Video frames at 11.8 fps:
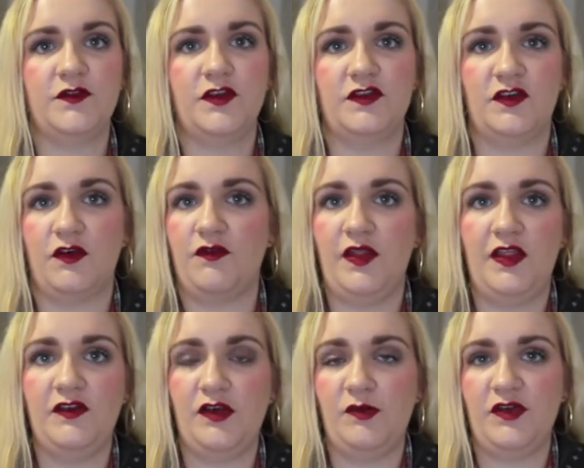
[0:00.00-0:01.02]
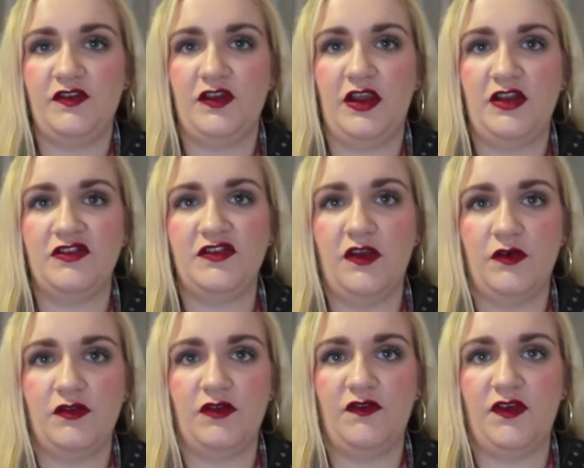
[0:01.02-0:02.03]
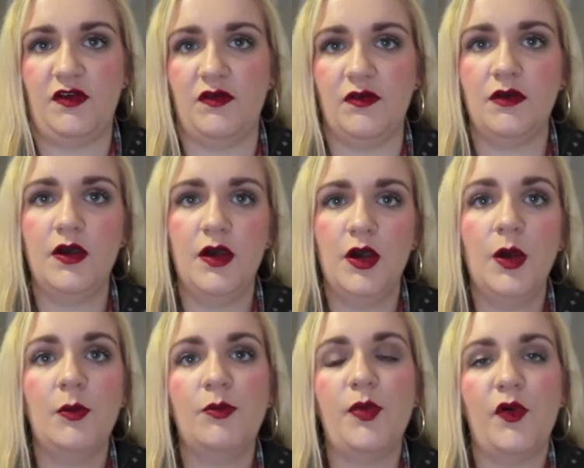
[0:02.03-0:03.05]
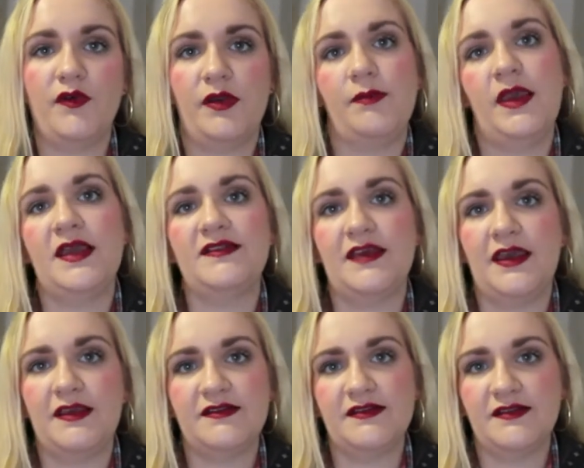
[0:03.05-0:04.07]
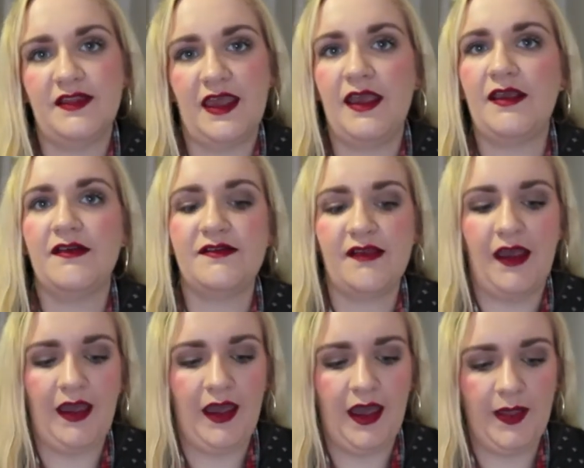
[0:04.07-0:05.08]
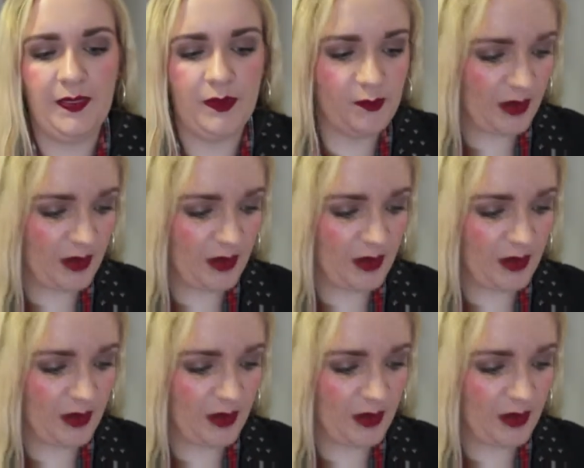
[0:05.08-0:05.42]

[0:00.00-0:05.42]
just not really doing much today, just going to a few boring meetings and things. The